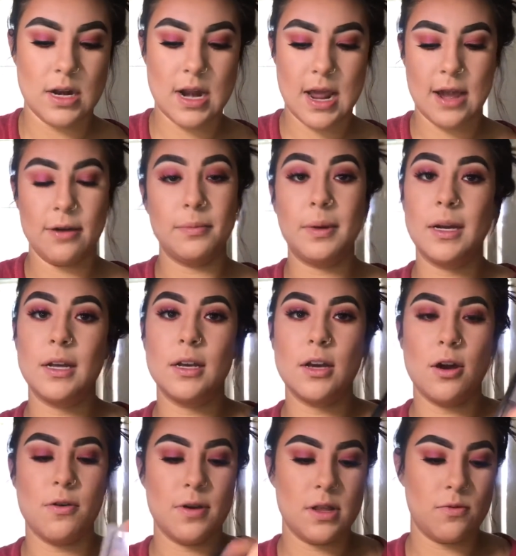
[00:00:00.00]
Now I'm going to
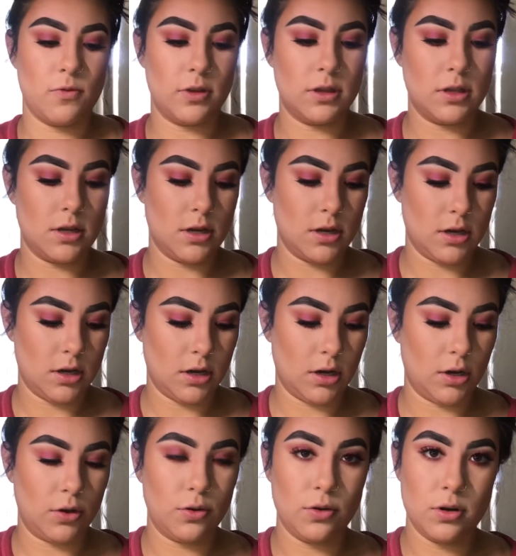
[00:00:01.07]
go in with
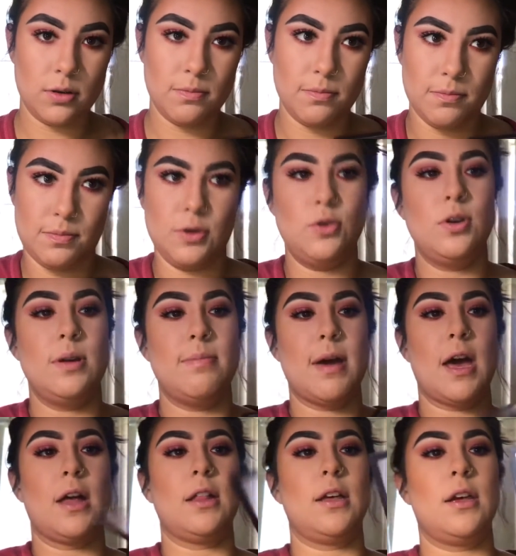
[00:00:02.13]
the Huda Beauty
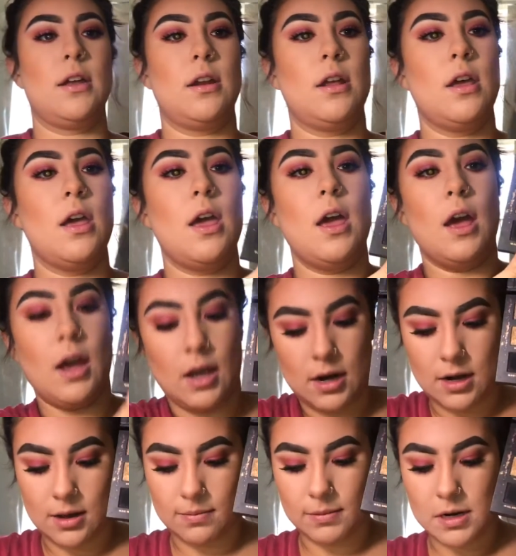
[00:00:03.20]
palette,
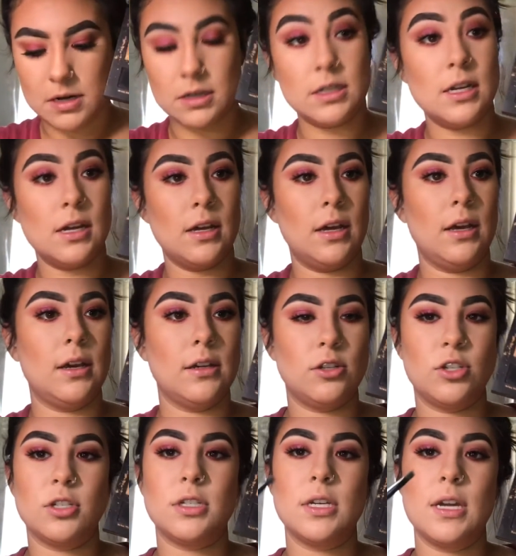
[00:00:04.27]
and I'm going to take
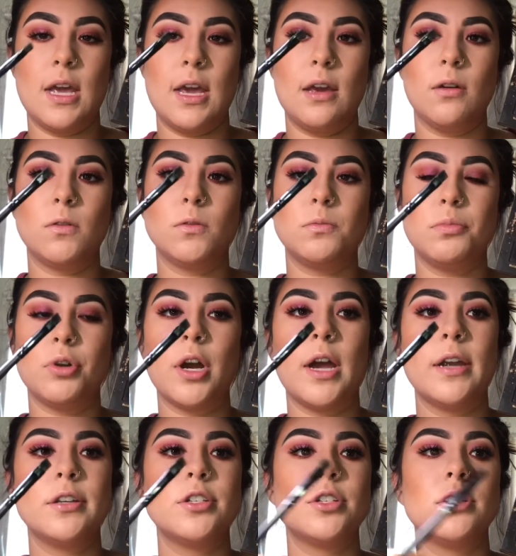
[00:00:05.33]
just an angled
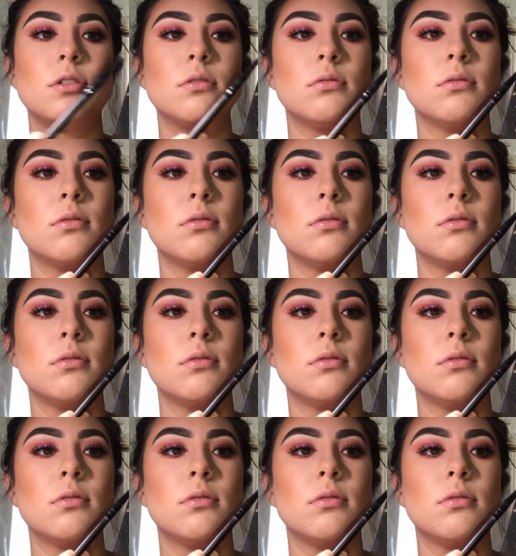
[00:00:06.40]
brush.